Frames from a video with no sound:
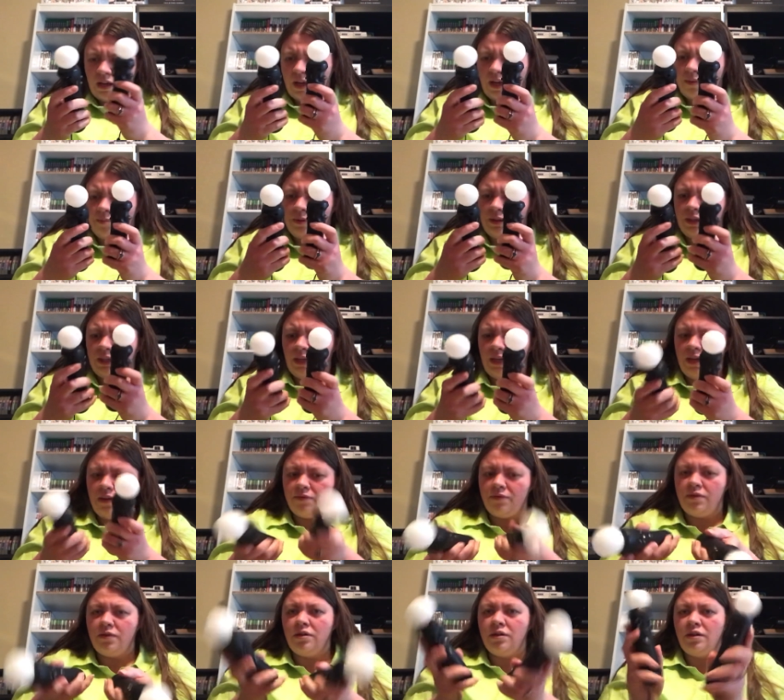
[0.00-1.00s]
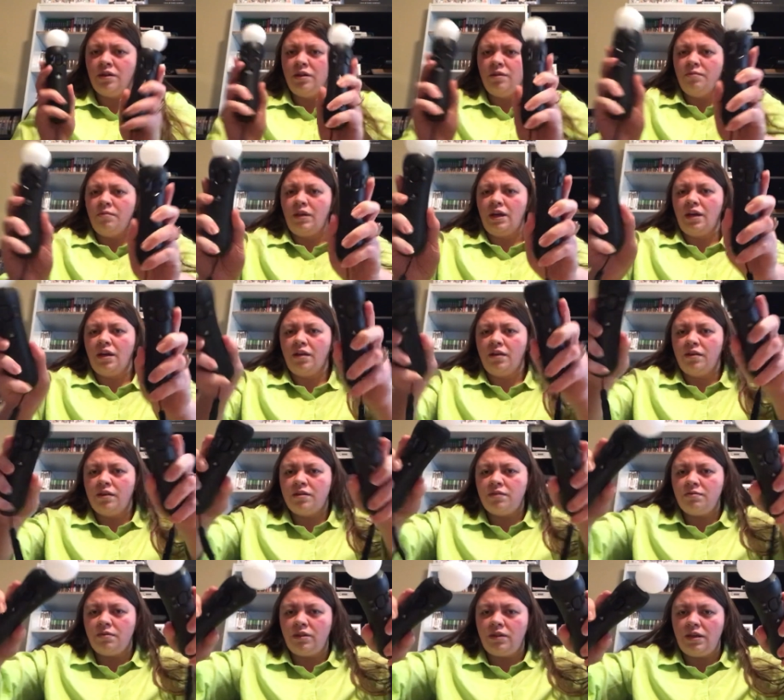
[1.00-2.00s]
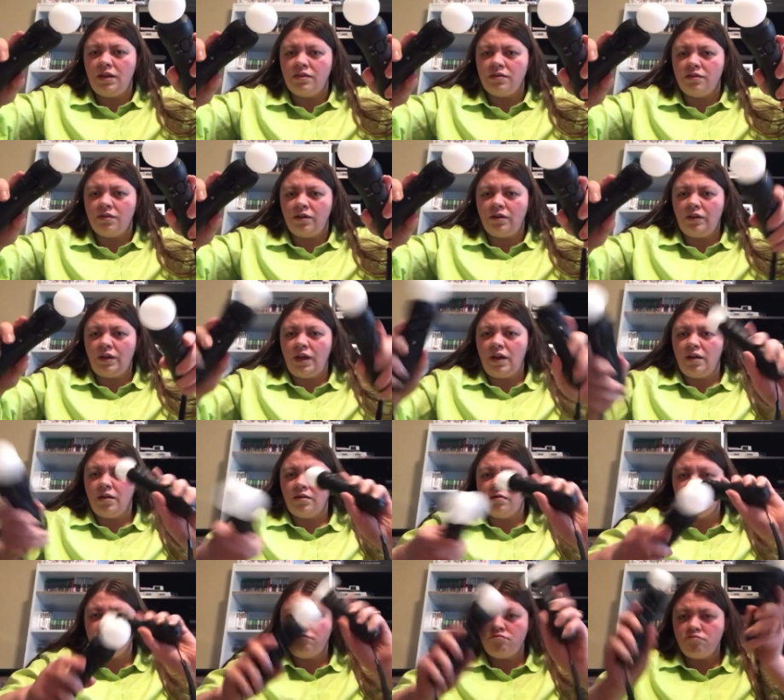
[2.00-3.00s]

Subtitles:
I believe. Yeah, that's what these look like.